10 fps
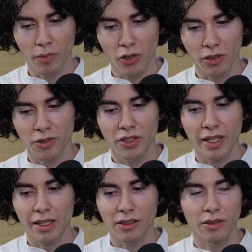Could have just
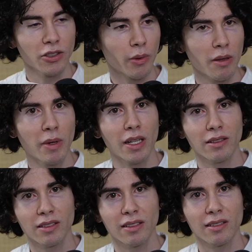taken 20
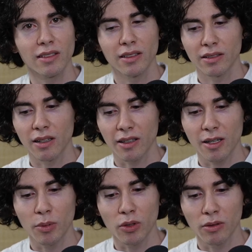minutes and done a
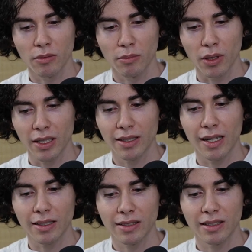couple blood
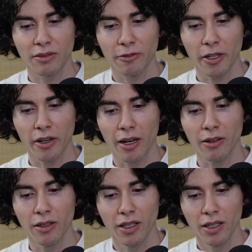tests and figured
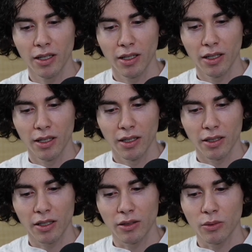out
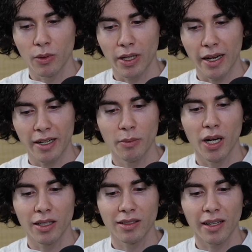what
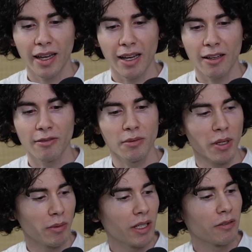antibodies I have and
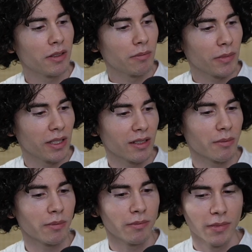maybe giving me
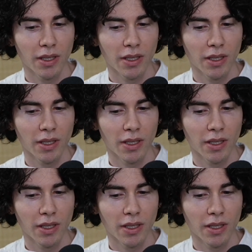some